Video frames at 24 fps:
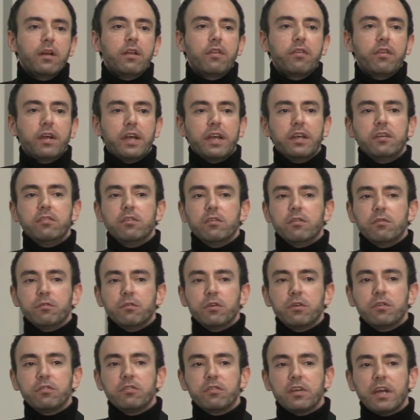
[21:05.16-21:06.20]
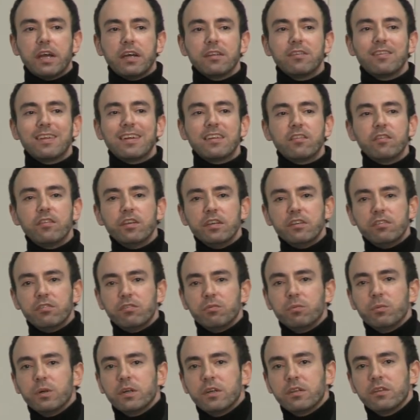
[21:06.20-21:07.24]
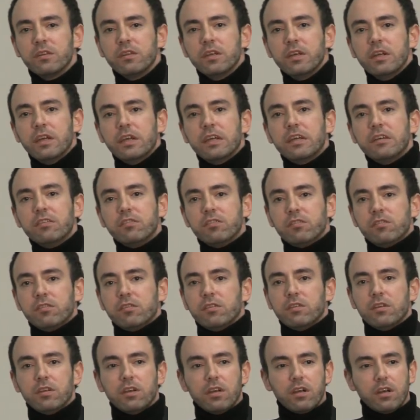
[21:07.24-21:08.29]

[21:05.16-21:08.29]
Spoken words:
they said that this one is